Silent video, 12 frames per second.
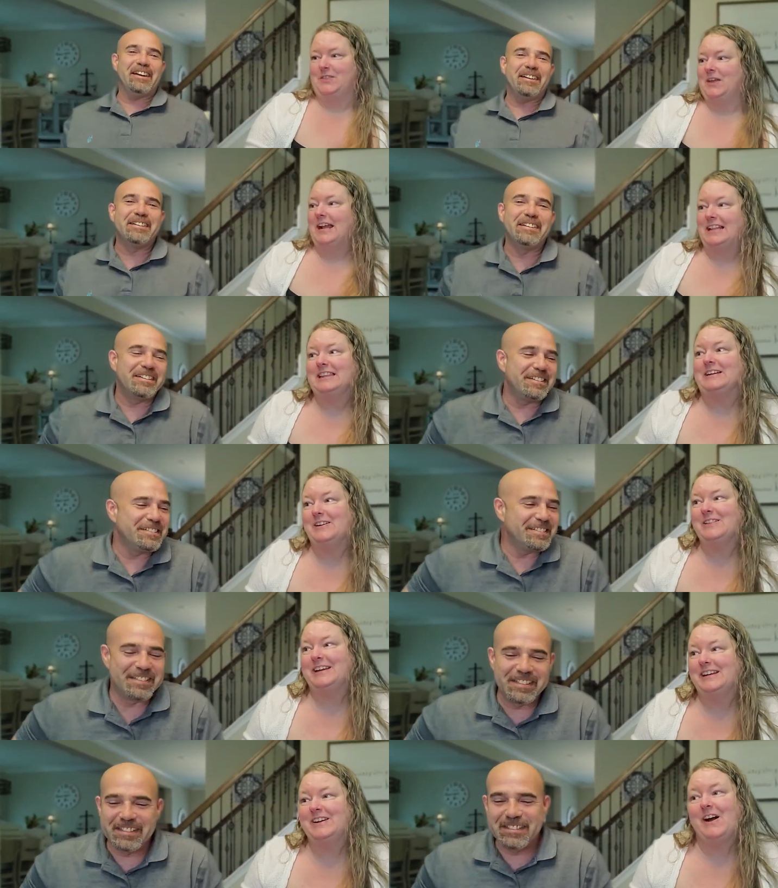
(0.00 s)
Speaker 1: They
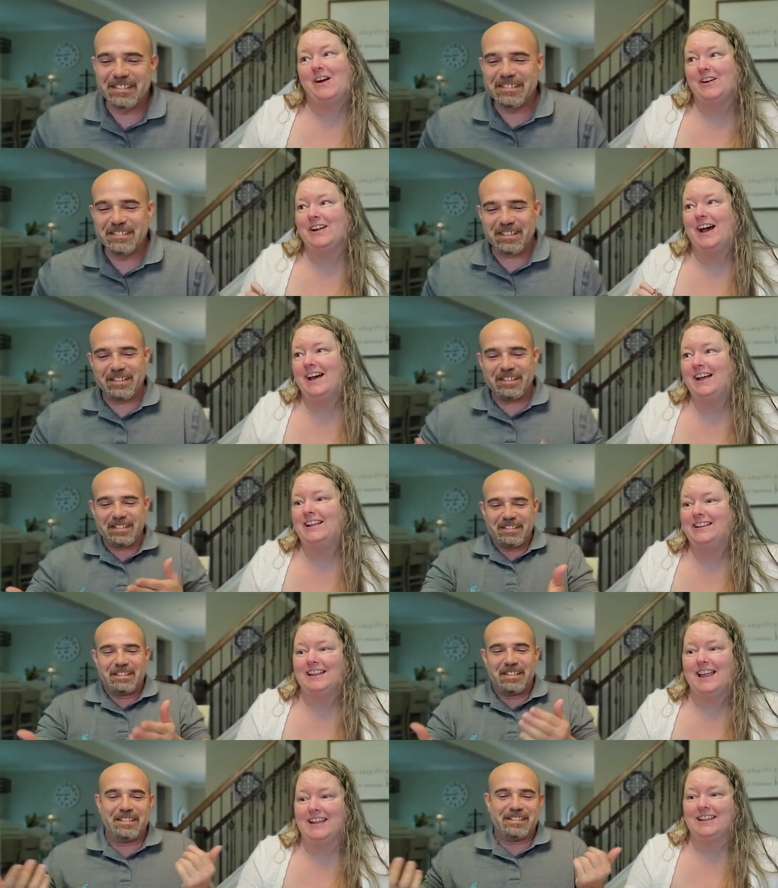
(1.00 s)
clearly are not to
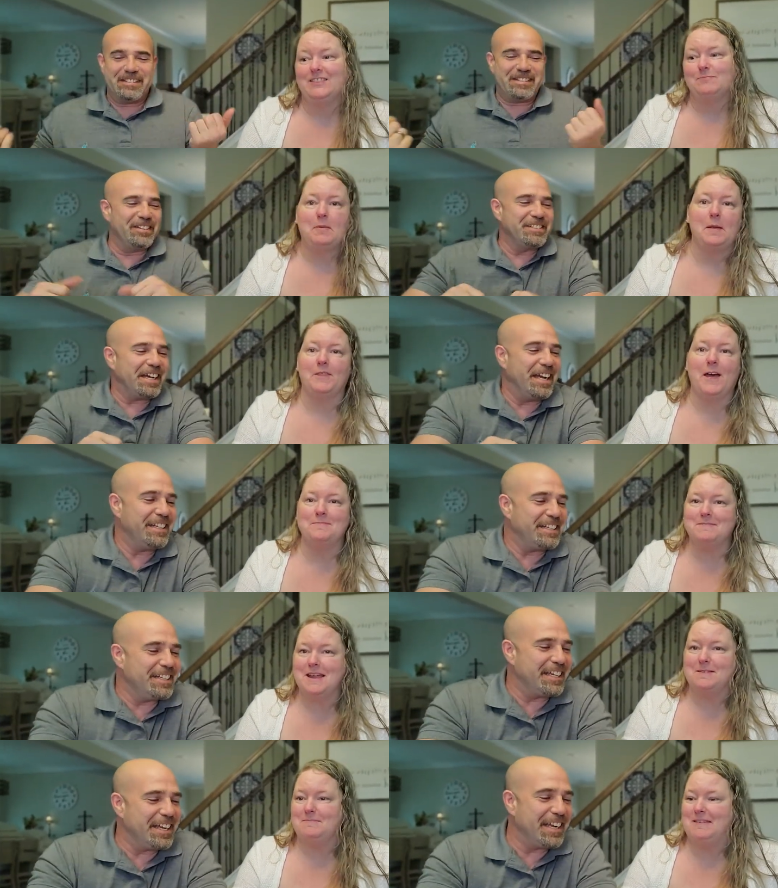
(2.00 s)
like people you, that I
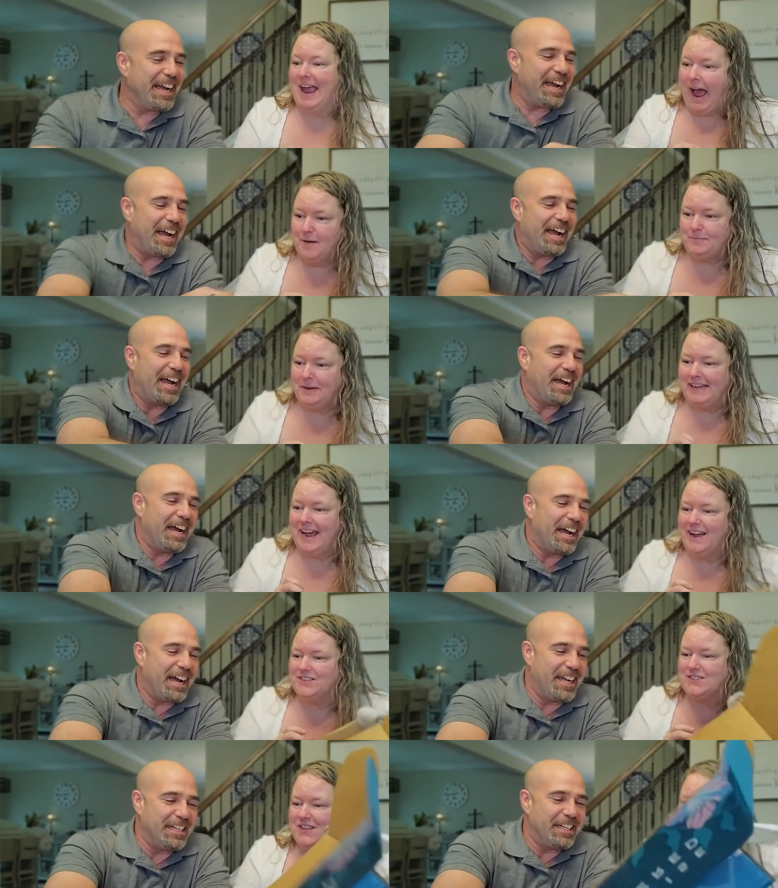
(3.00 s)
make me happy
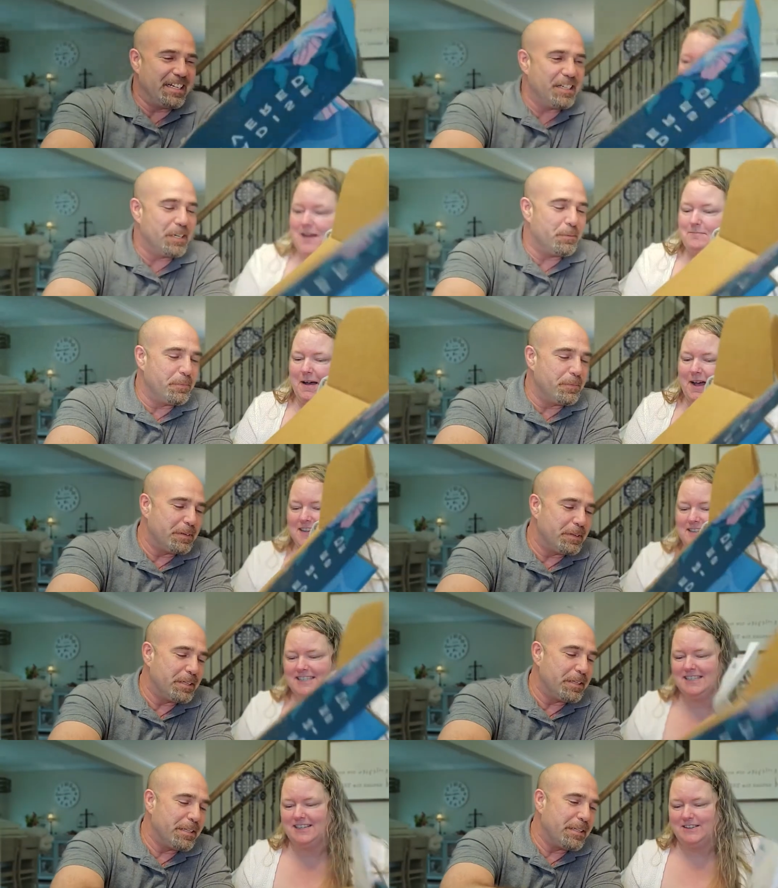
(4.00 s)
now, I so that's not
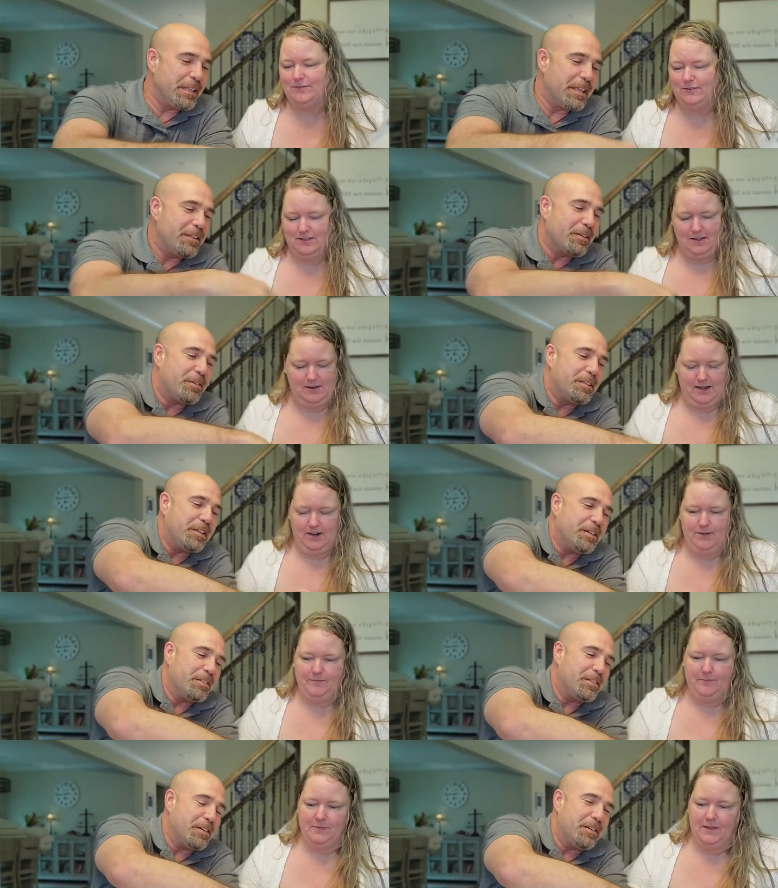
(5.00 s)
positive. Look at
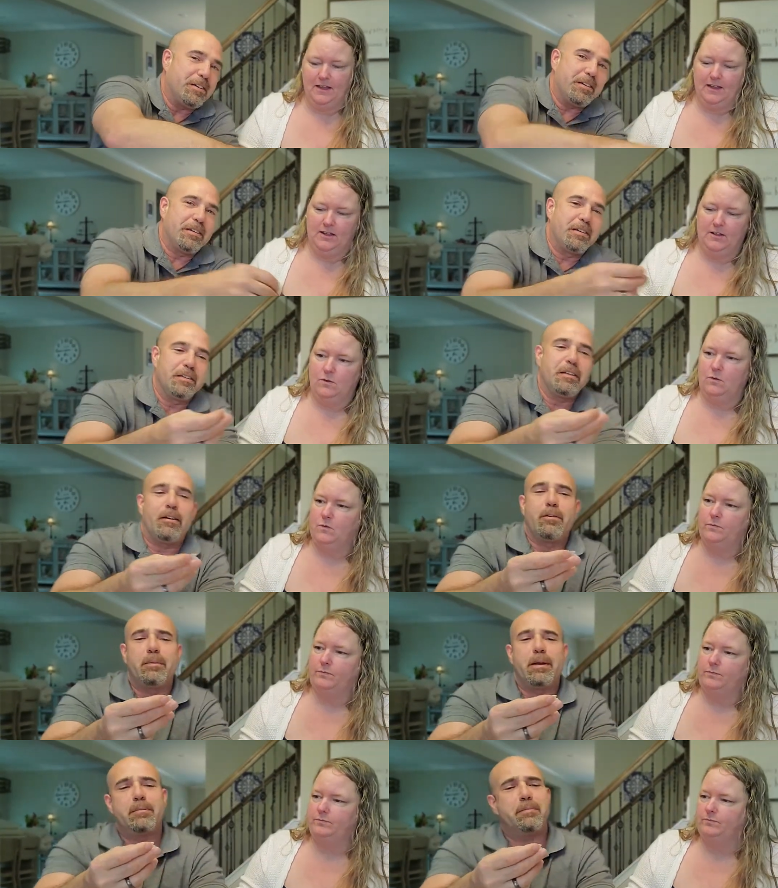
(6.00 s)
this
Speaker 2: here.
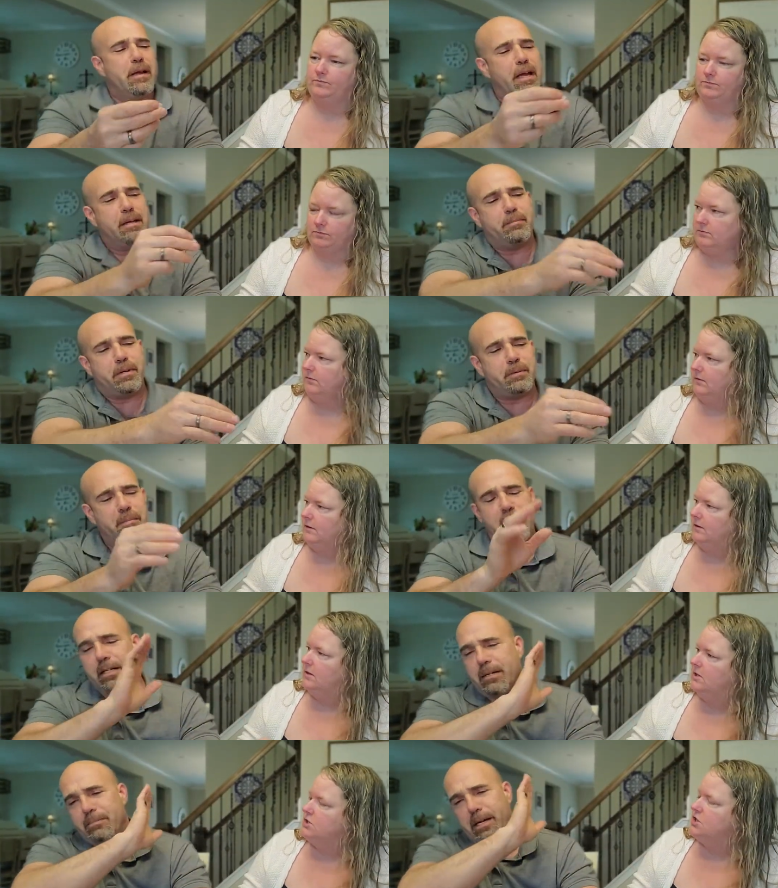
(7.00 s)
No, babe, I ain't putting
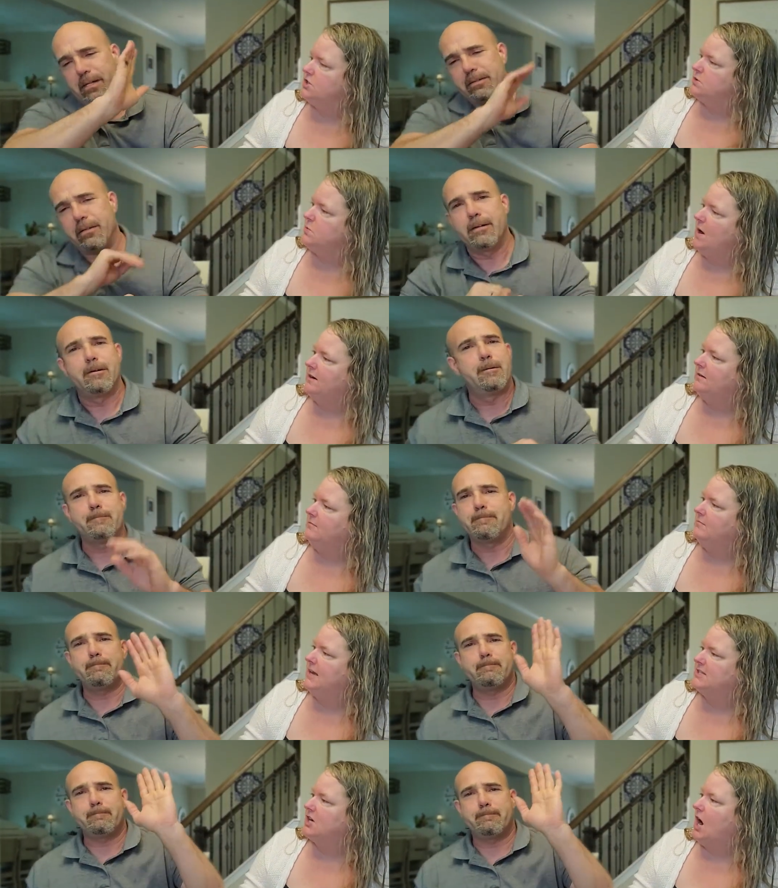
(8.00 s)
makeup on. Just
Speaker 1: one
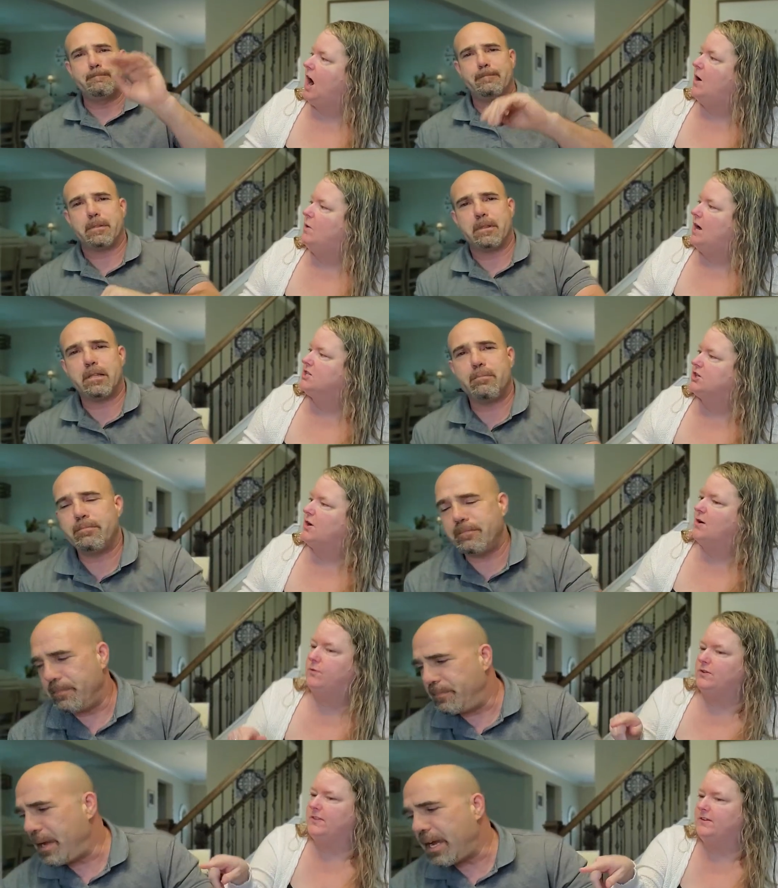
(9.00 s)
mascara. Mm-hmm. I'll wash it
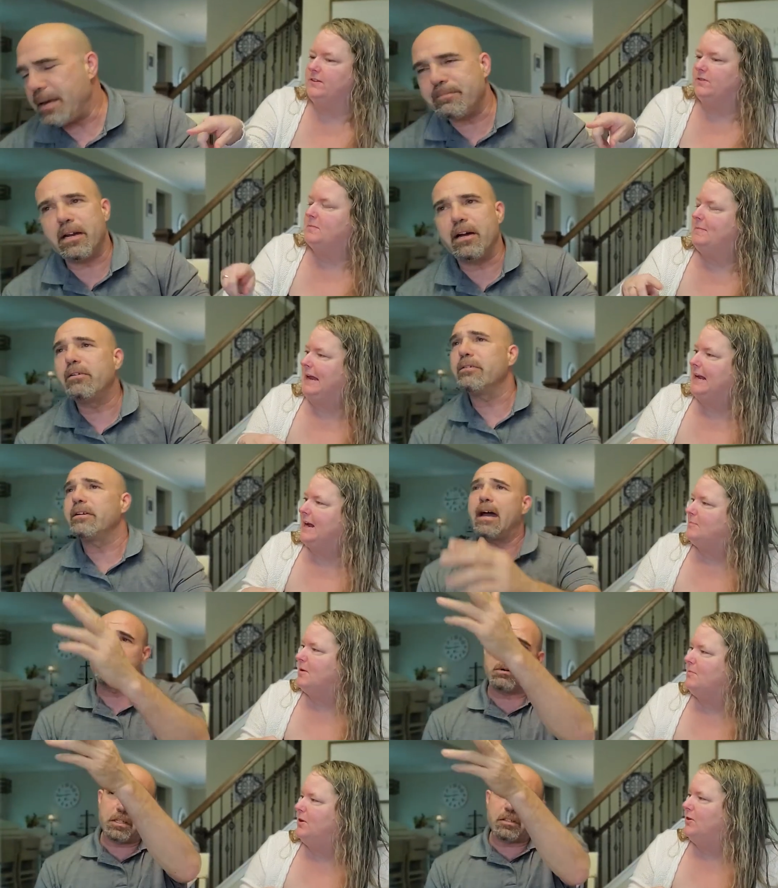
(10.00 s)
off with babe, the, the no, makeup
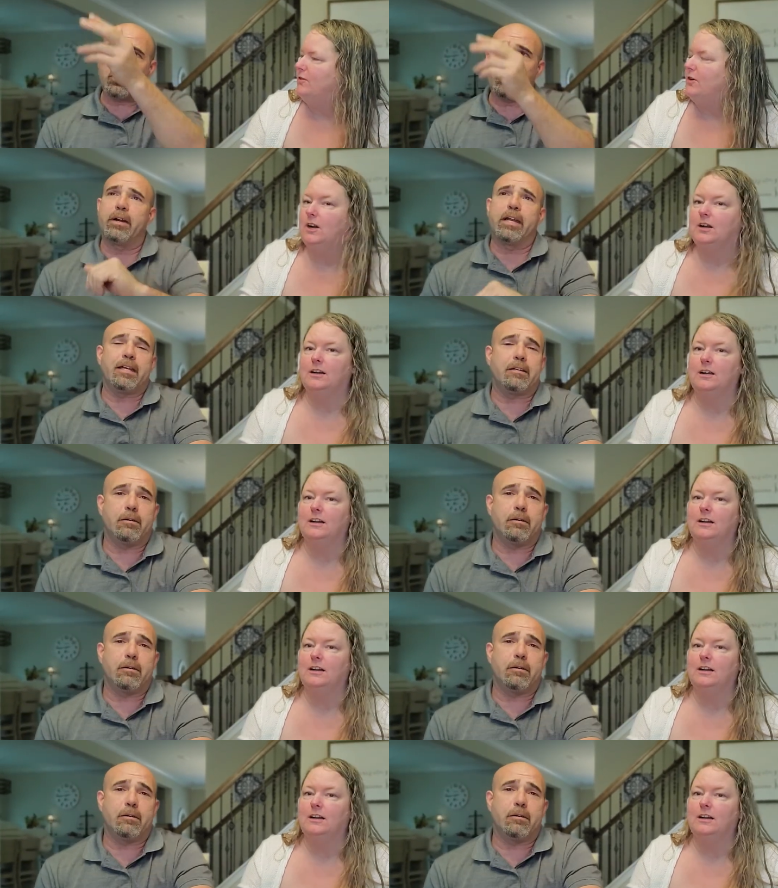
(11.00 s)
not with the tornado